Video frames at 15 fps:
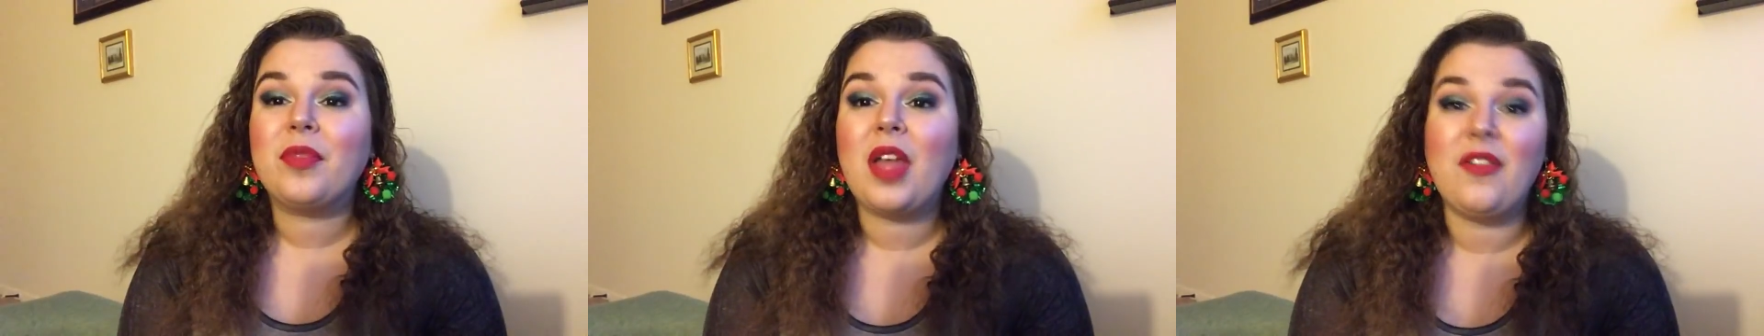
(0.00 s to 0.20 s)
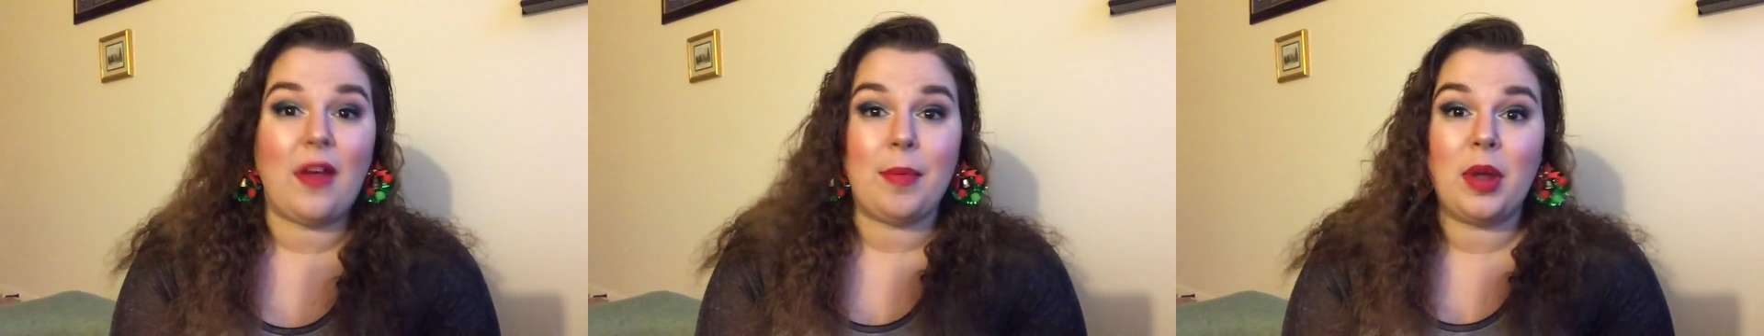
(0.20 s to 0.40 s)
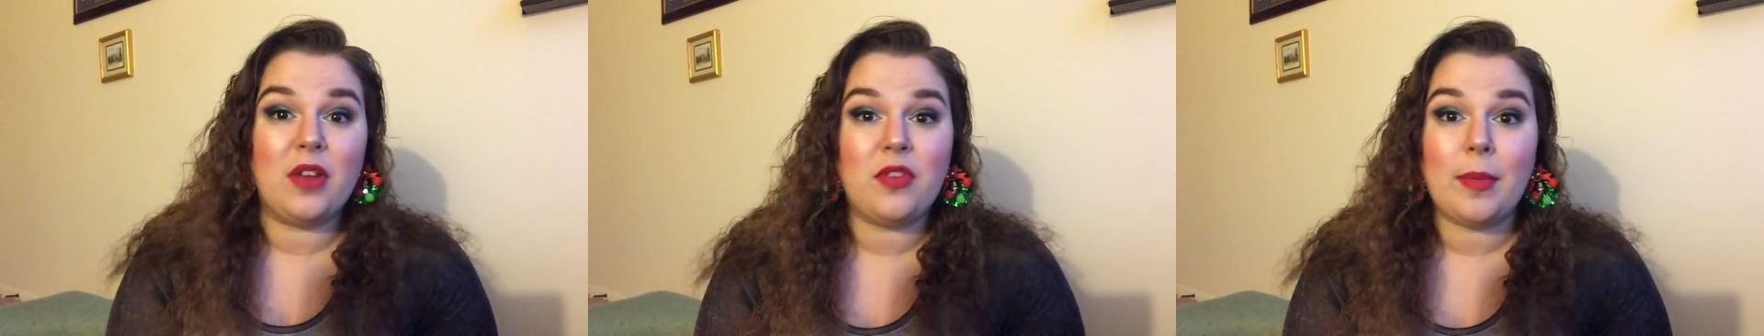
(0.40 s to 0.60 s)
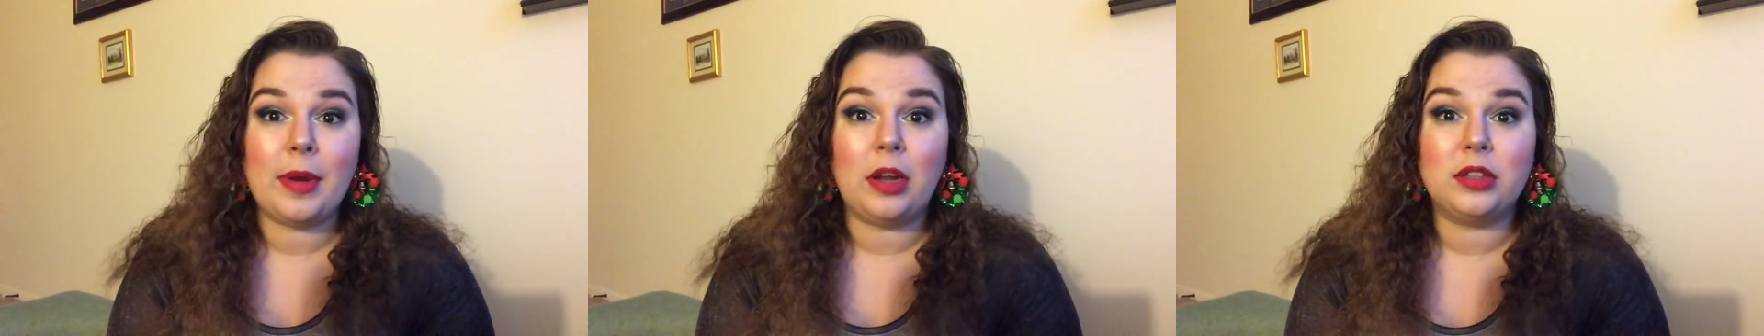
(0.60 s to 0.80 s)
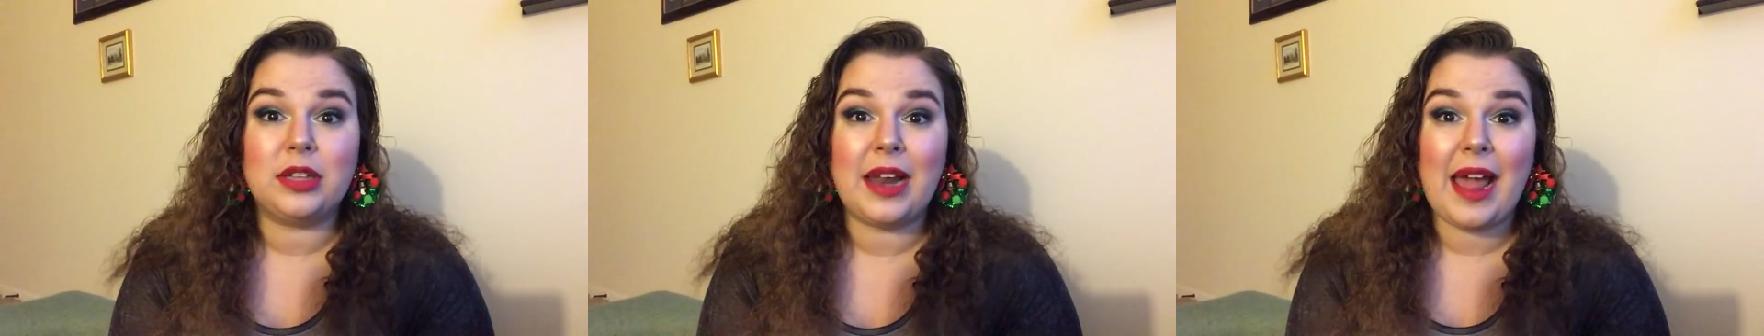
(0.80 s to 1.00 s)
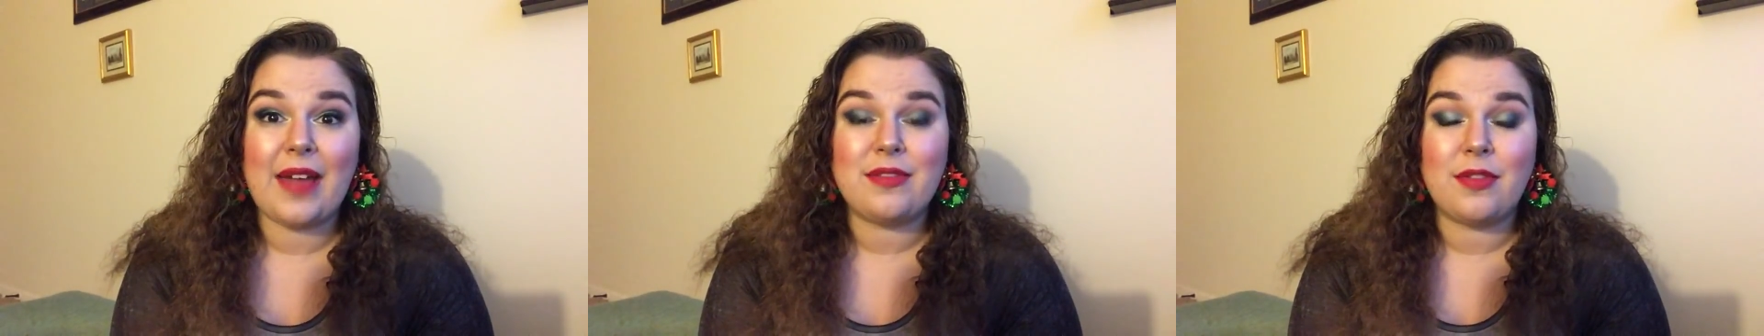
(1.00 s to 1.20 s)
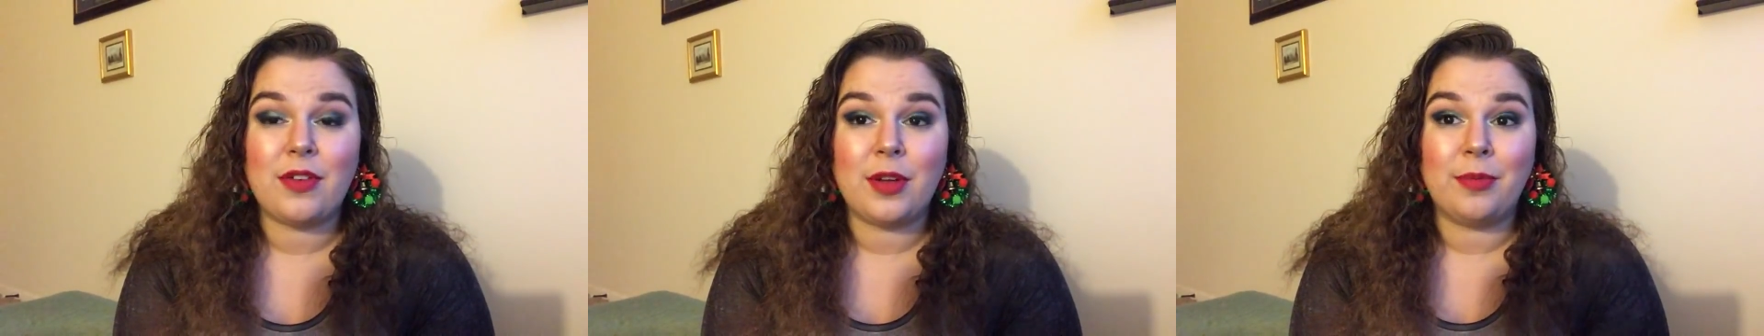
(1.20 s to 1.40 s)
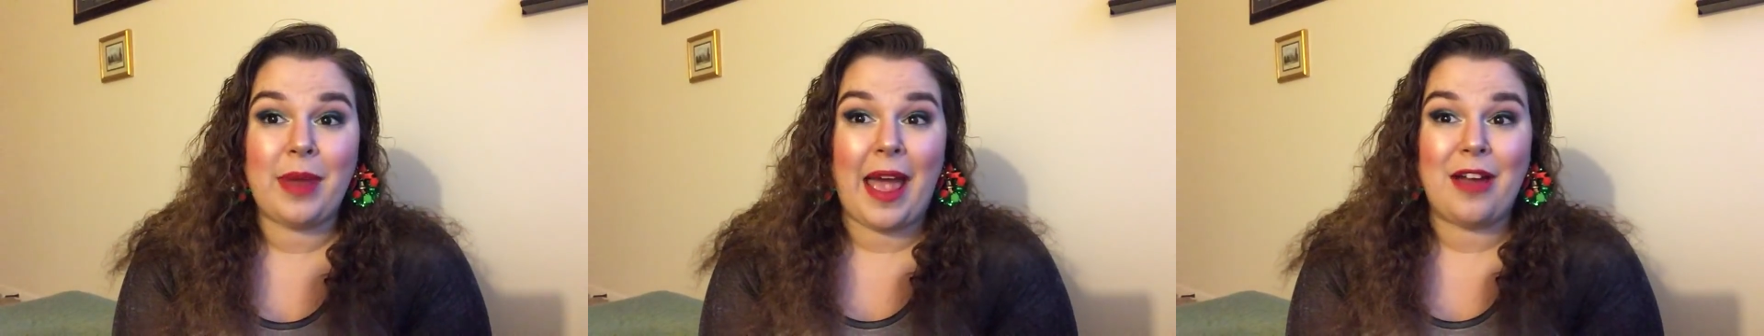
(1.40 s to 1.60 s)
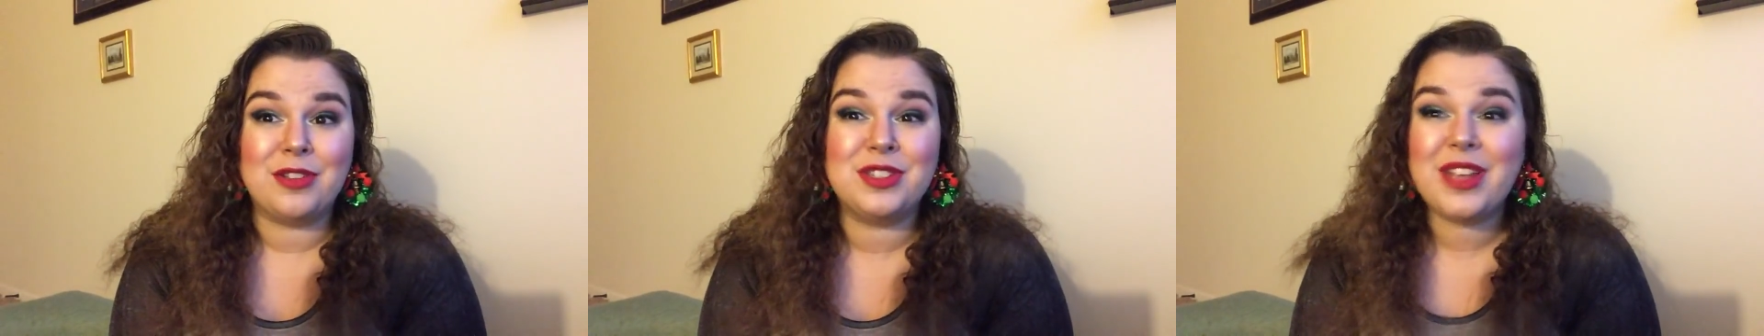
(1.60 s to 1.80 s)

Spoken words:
If I'm gonna film at all today, I have to film now.